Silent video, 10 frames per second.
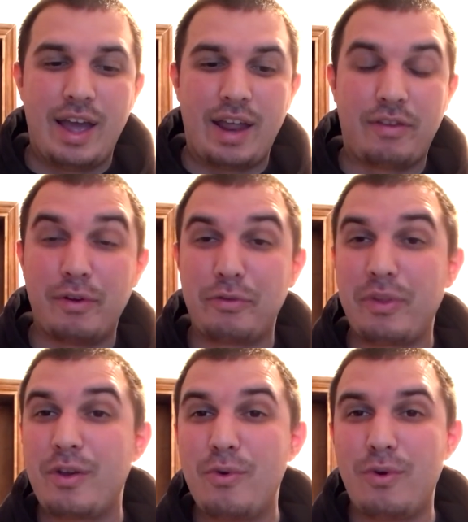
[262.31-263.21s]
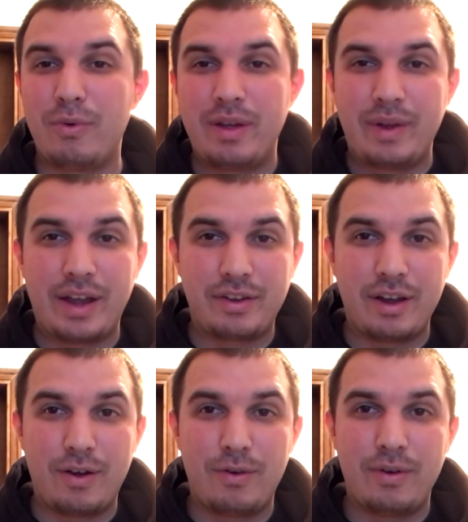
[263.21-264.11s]
And so it was really cool. We got to
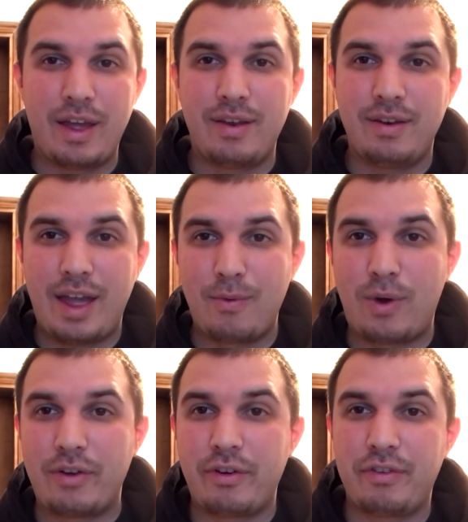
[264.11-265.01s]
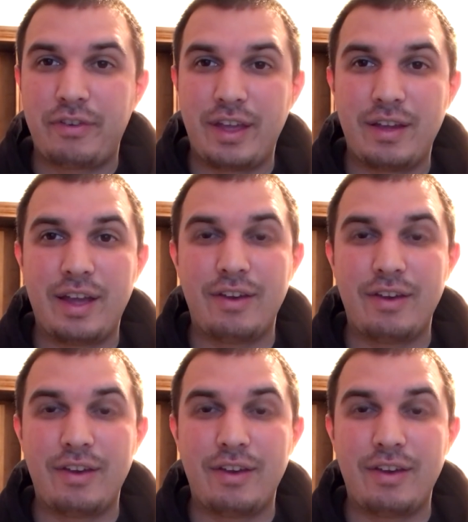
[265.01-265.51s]
go and watch her sing,